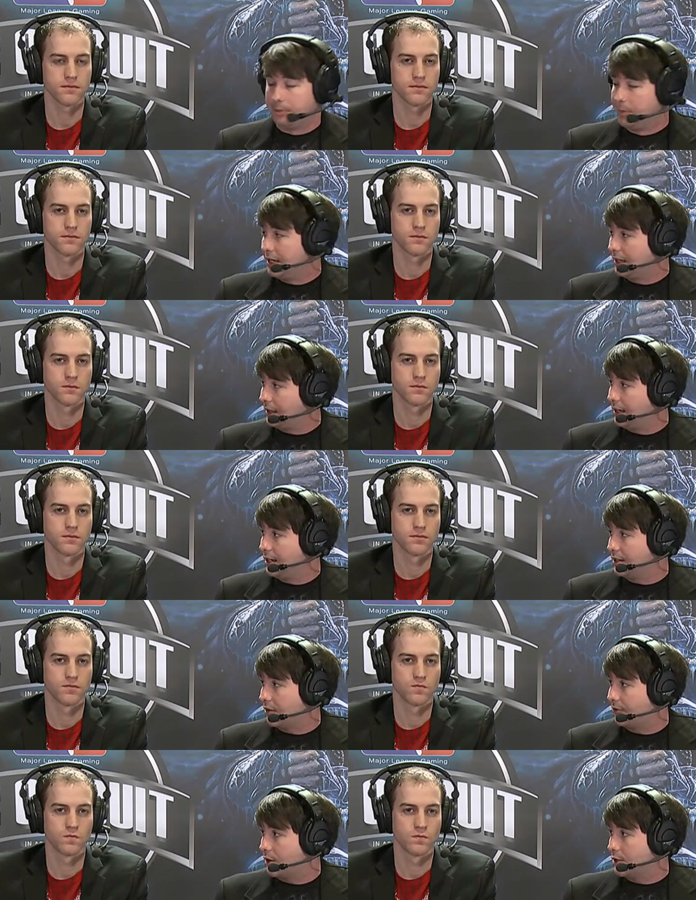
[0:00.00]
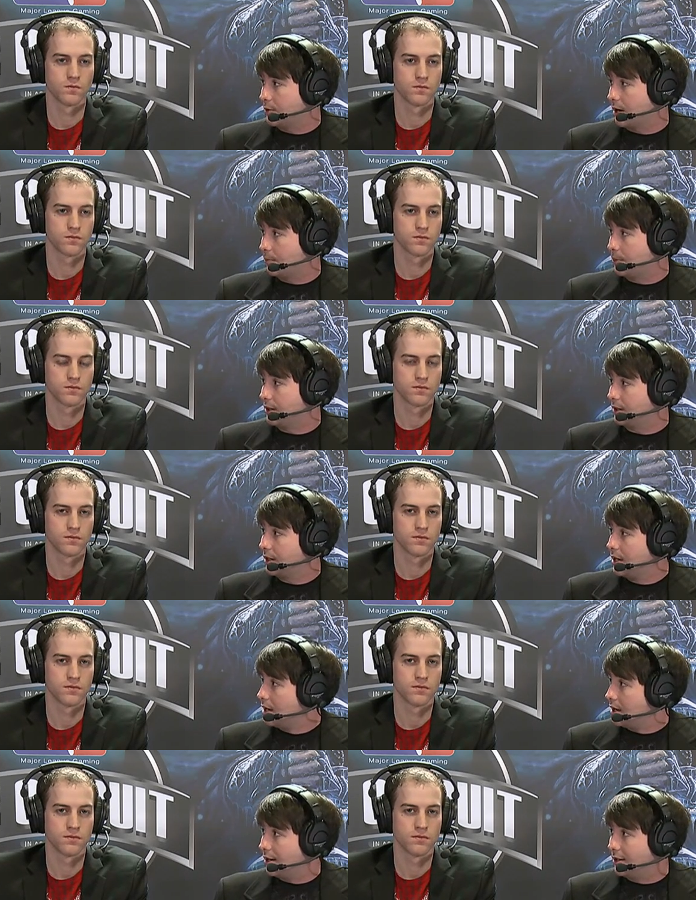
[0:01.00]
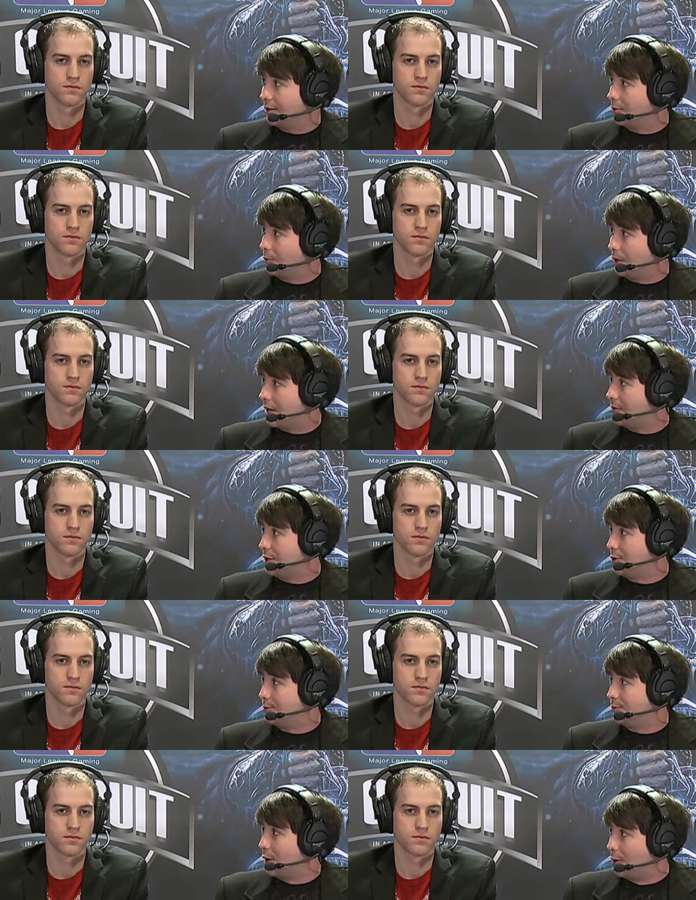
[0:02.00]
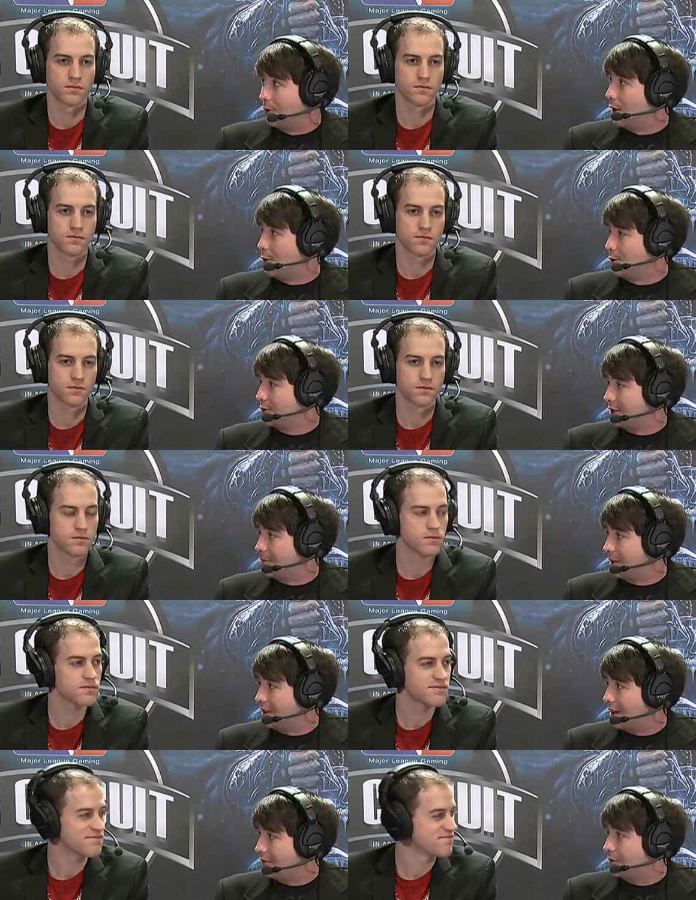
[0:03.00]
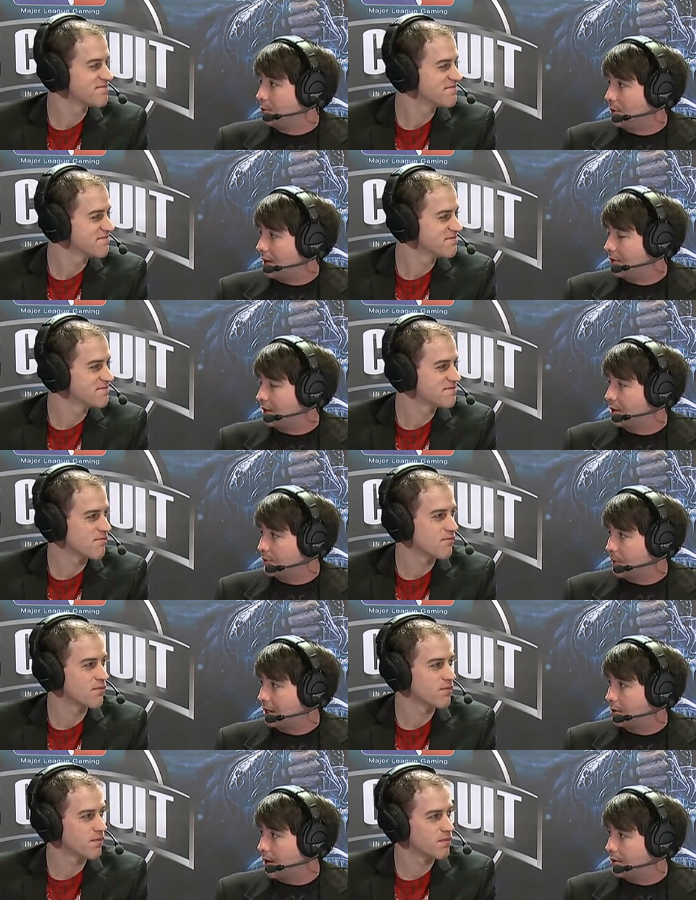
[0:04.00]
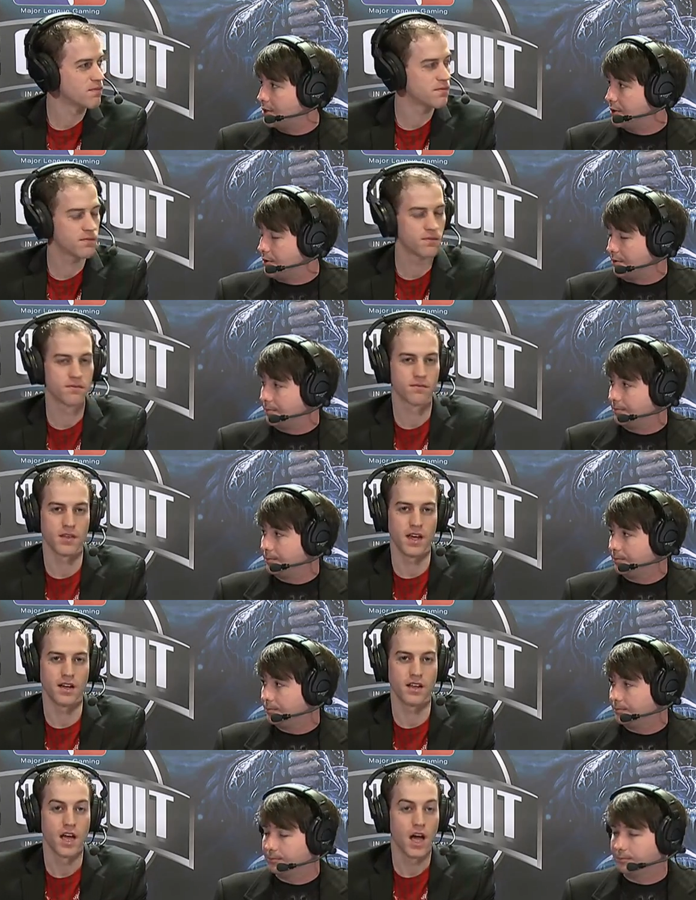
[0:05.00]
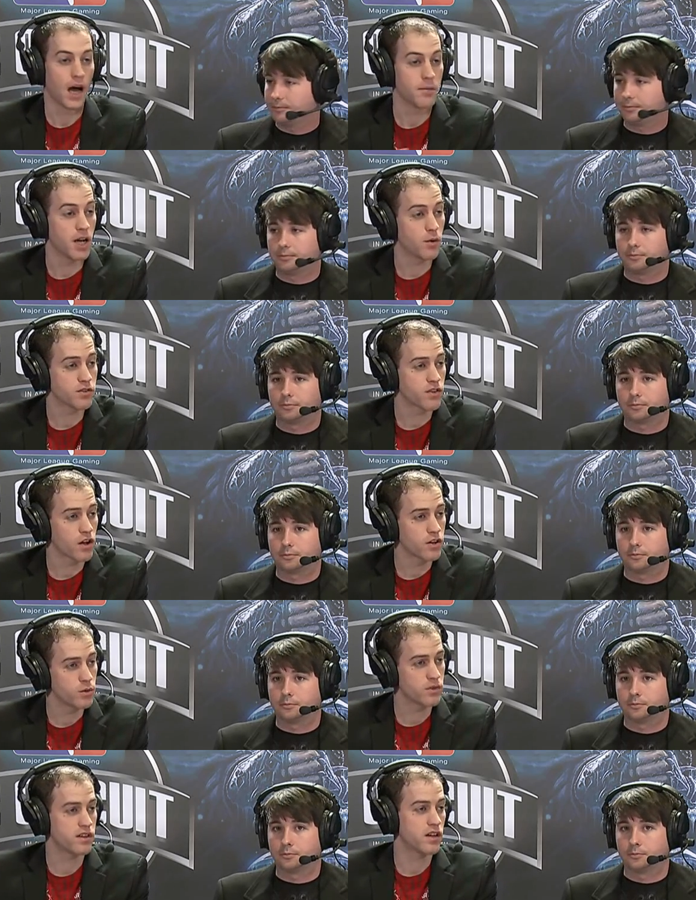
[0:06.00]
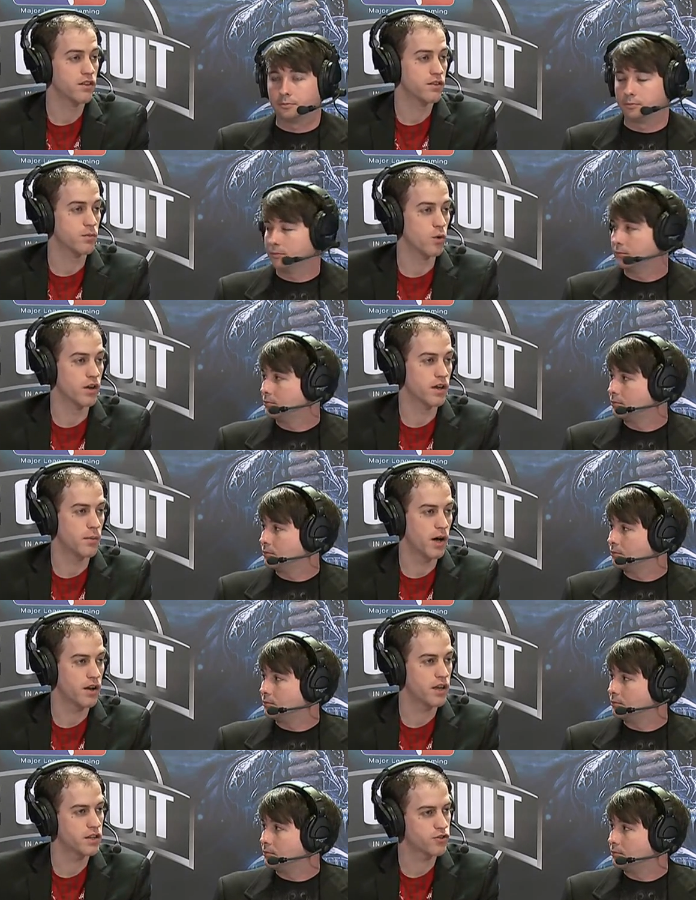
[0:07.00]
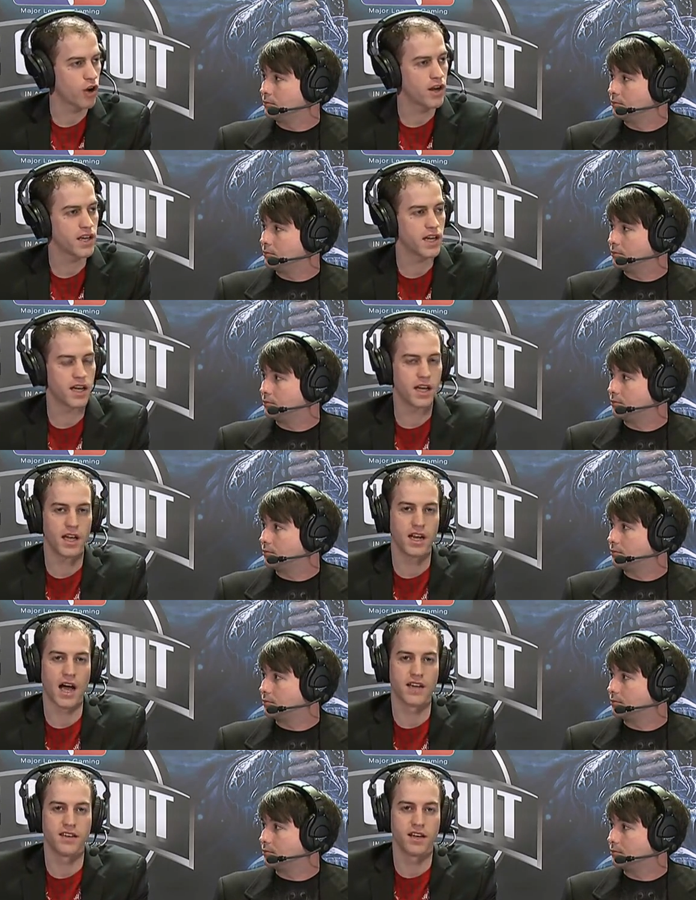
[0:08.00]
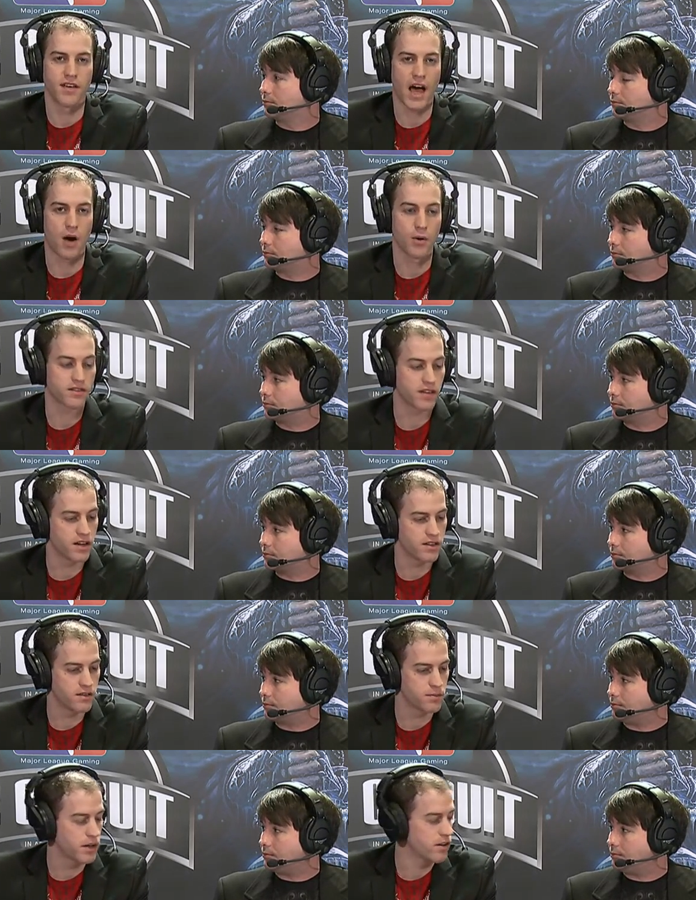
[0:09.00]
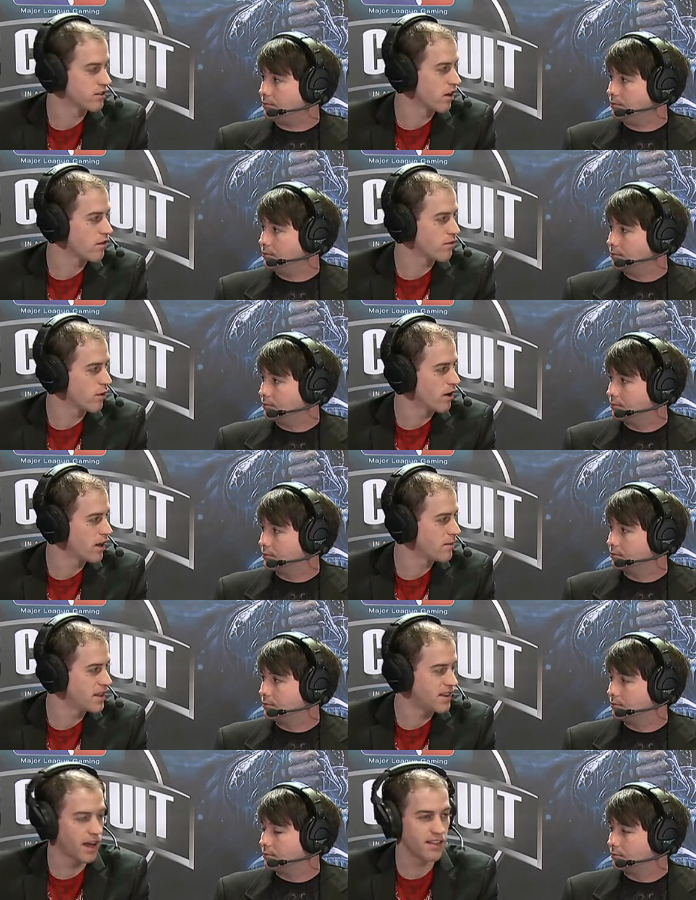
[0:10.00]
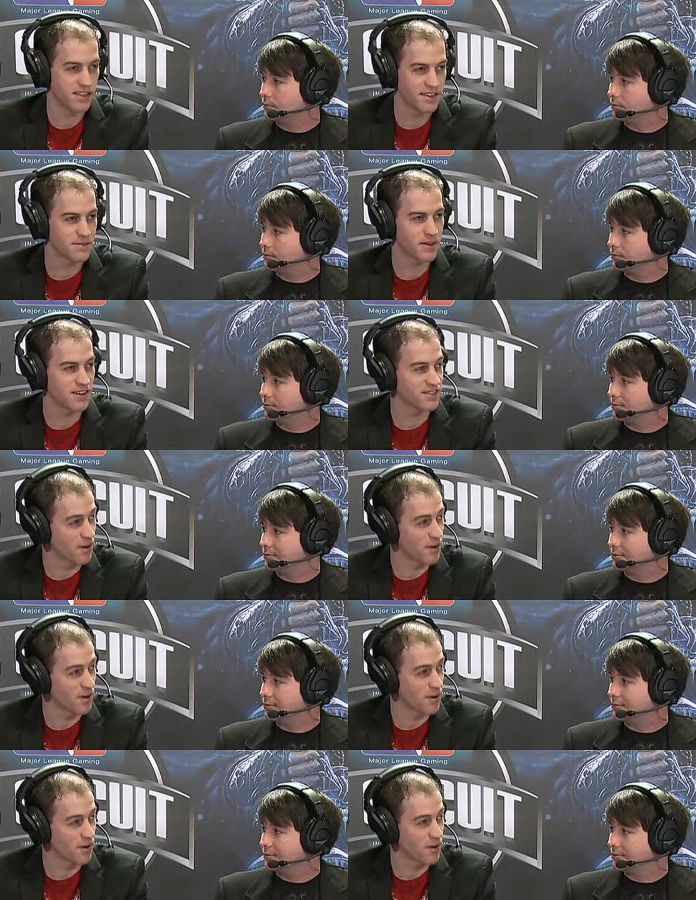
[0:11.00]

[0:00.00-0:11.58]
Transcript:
Speaker 1: being key in that first round pick whenever you don't know who's going to be left whenever it comes back around too.
Speaker 2: Yeah, I mean, I was talking to Azale this morning about it, trying to get a, an idea of how excited these players are for it. I mean, they, these players